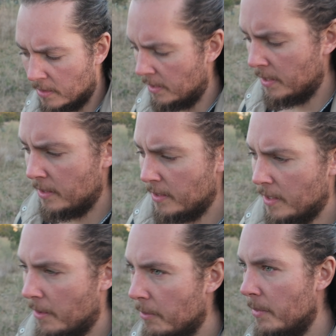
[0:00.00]
And
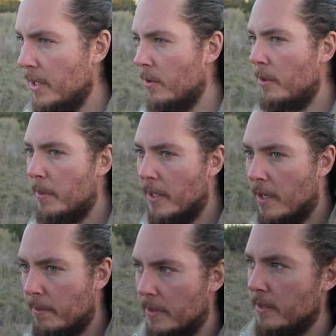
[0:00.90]
me creeping
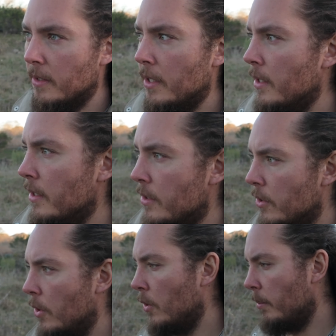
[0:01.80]
up and
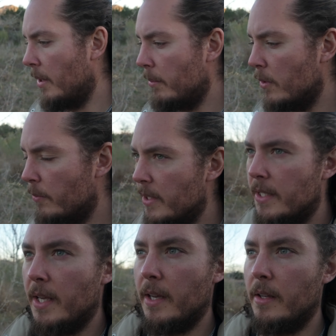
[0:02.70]
slowing my movement
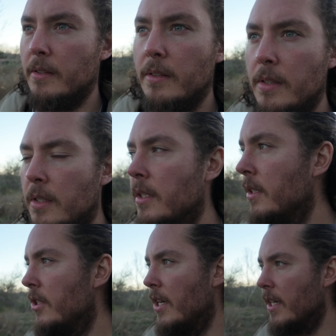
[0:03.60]
down,
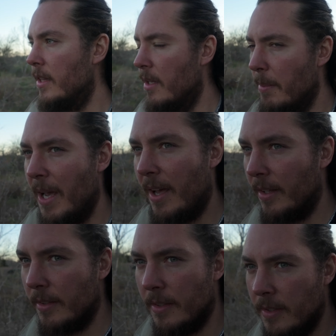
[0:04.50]
checking them out,